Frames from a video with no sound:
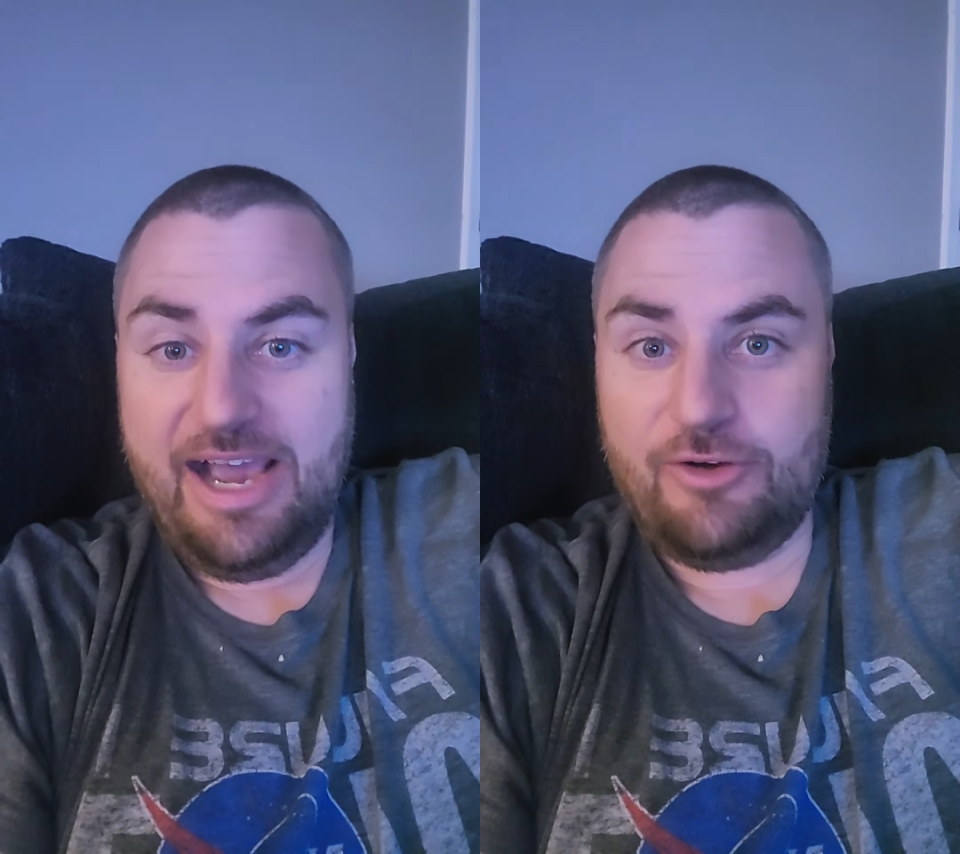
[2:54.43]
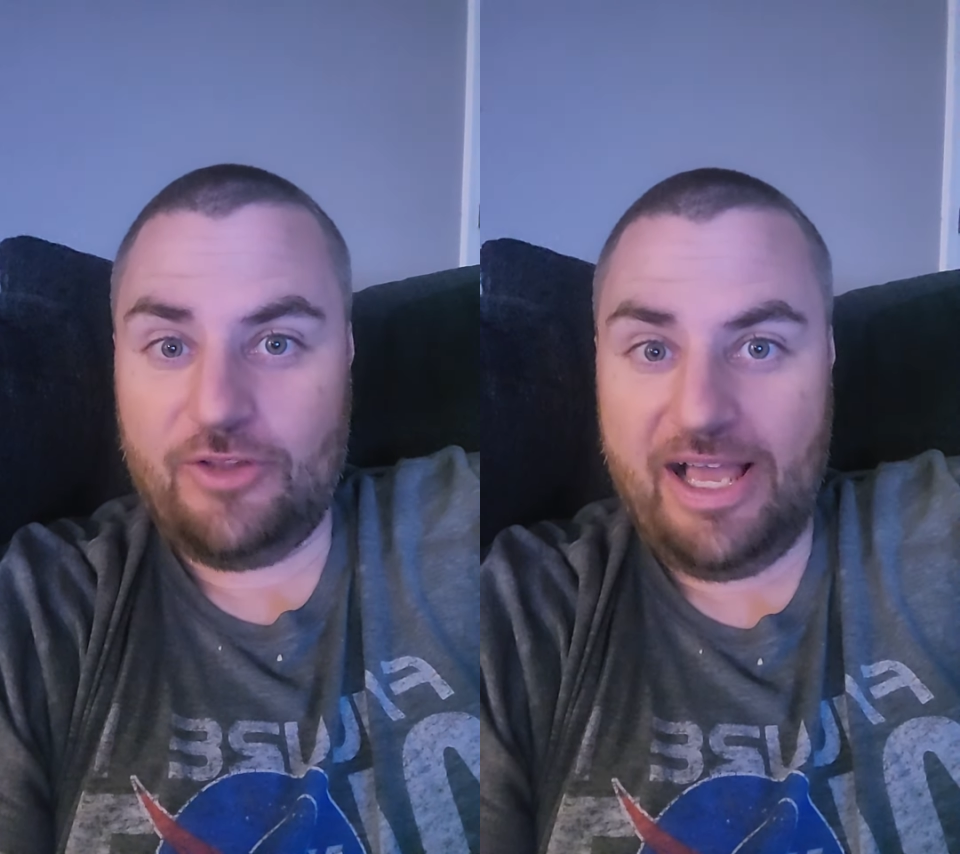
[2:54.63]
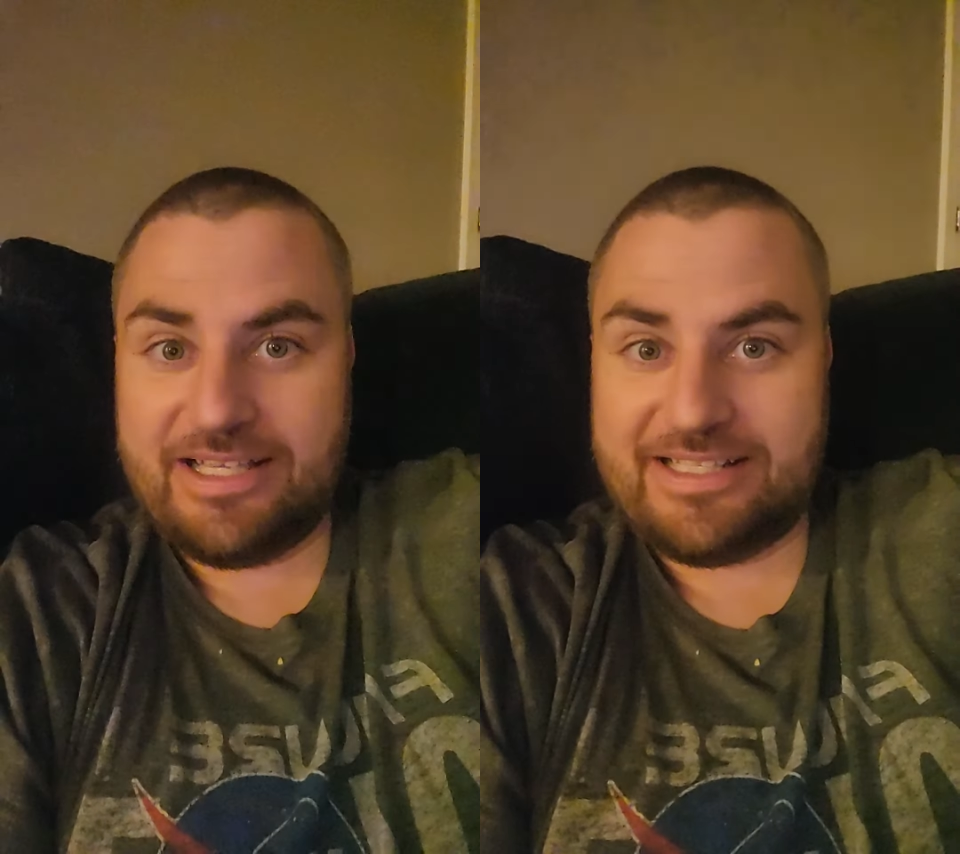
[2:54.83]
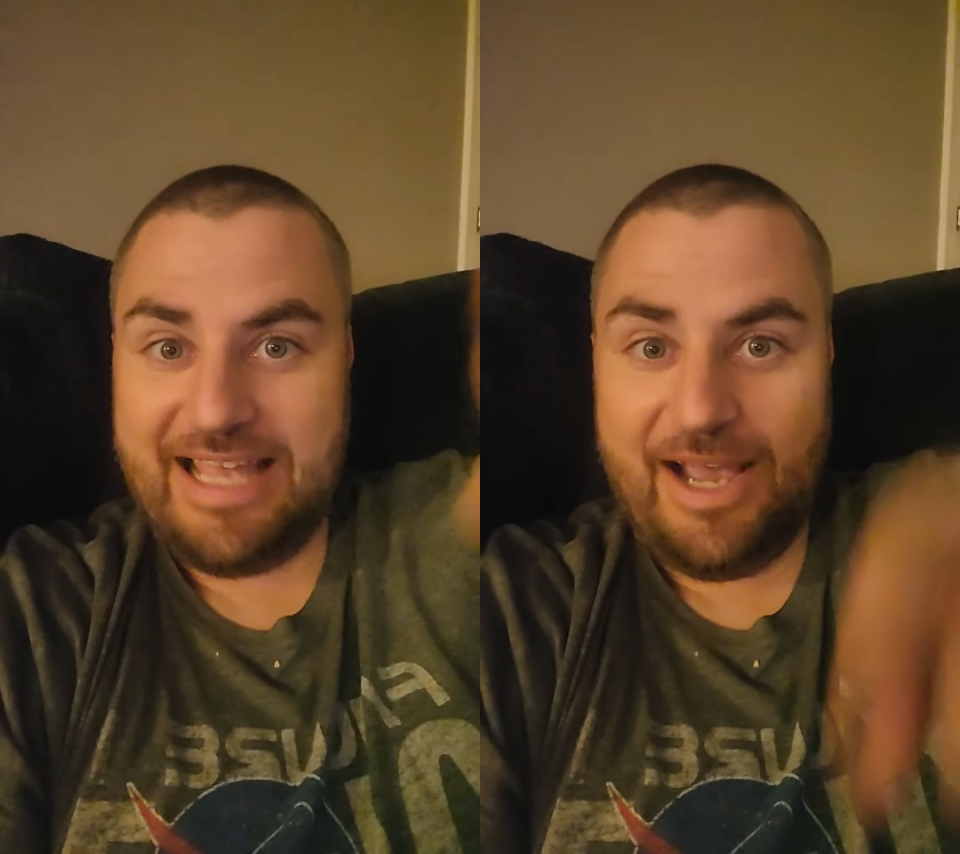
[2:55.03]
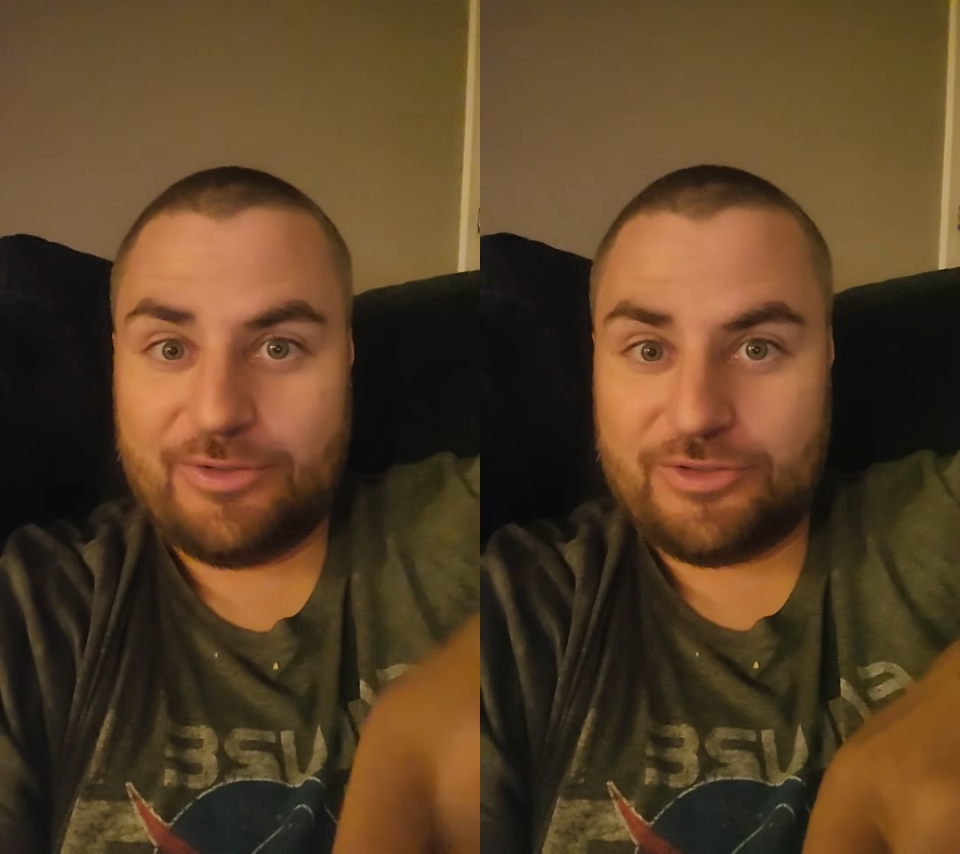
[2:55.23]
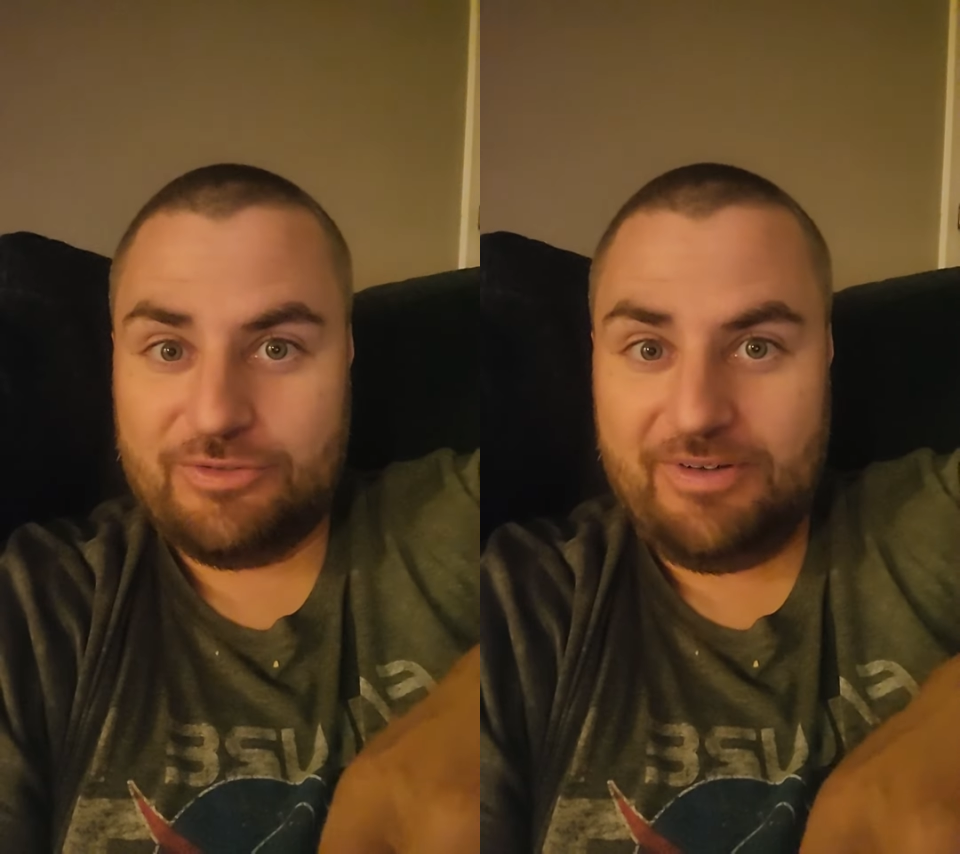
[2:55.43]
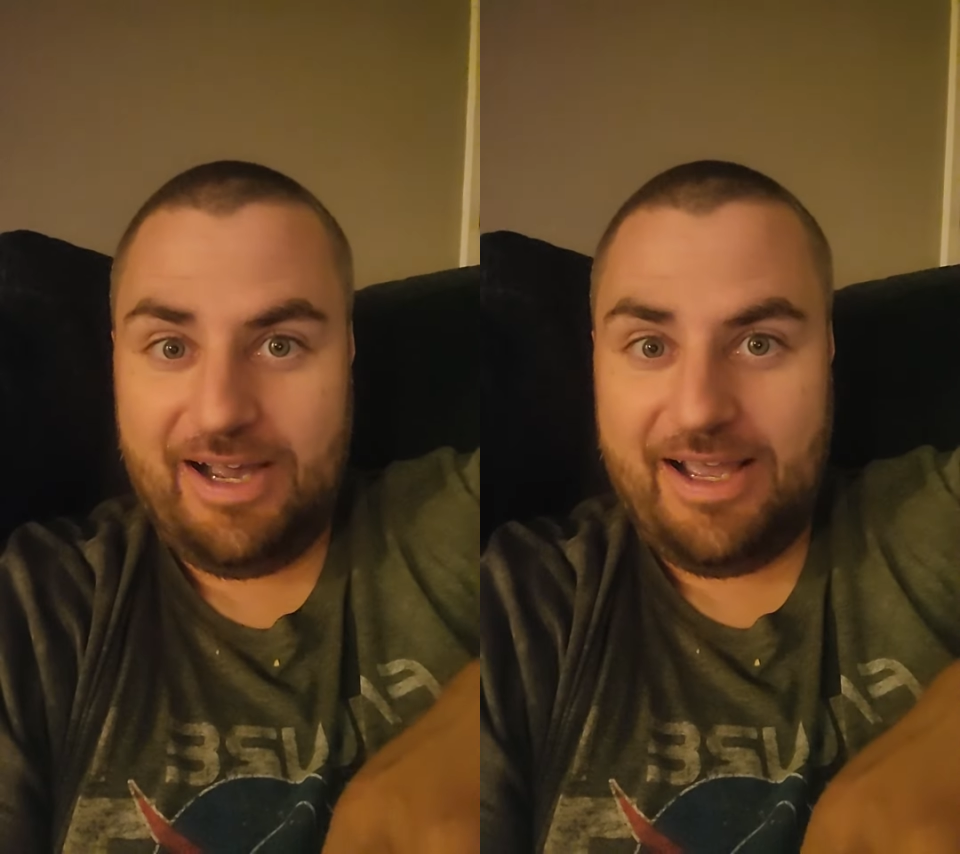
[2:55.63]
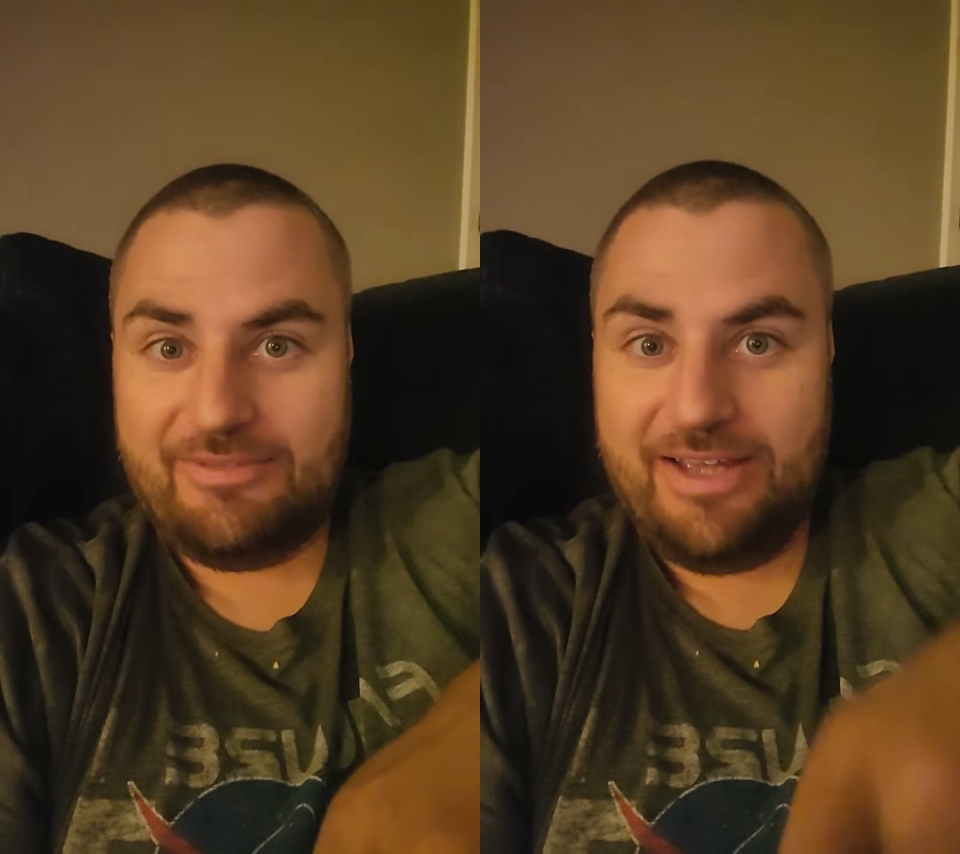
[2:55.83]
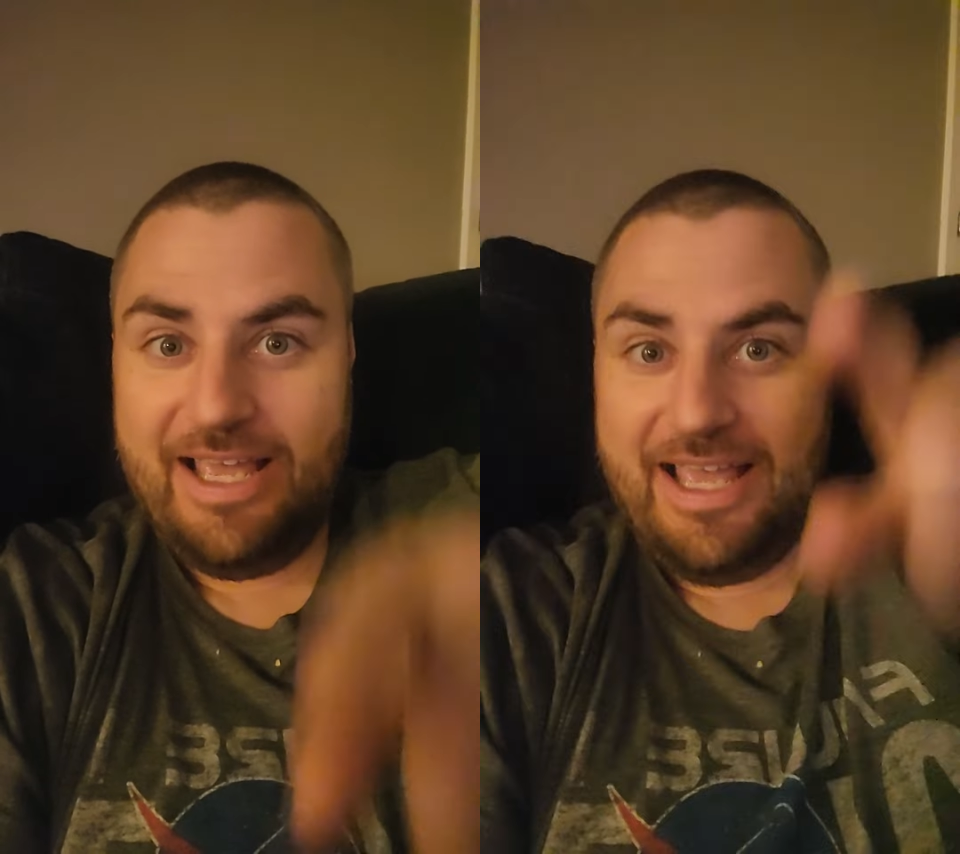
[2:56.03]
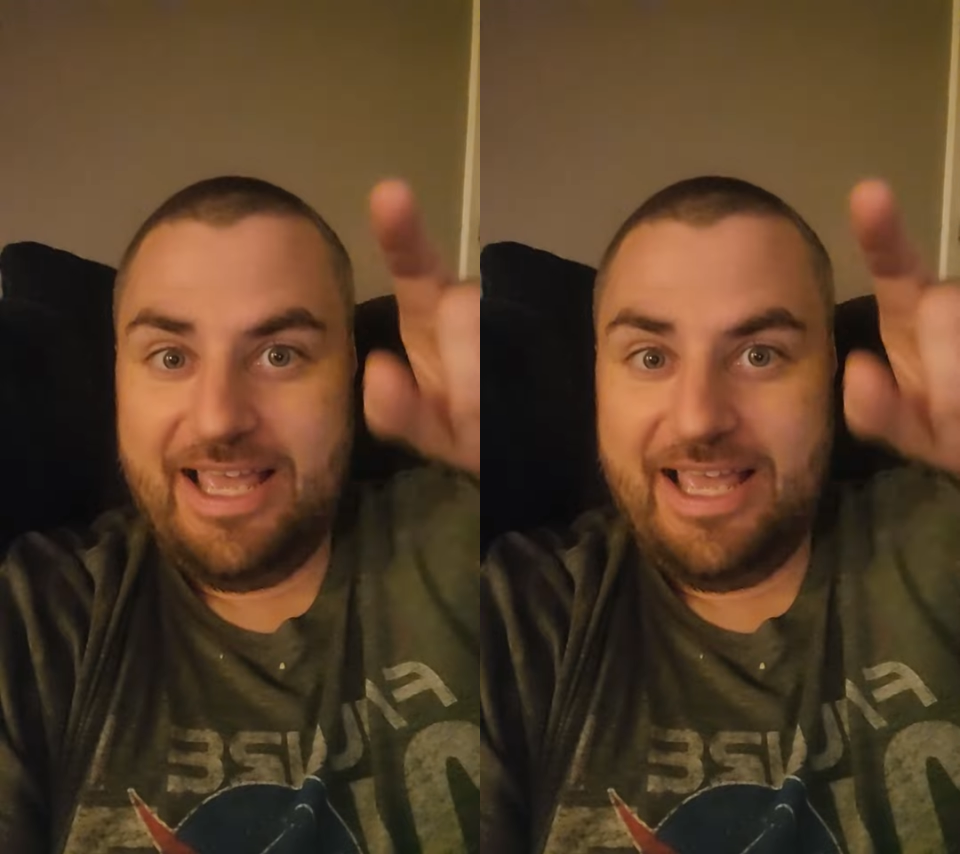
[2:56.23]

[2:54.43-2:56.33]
outlast, outsurvive.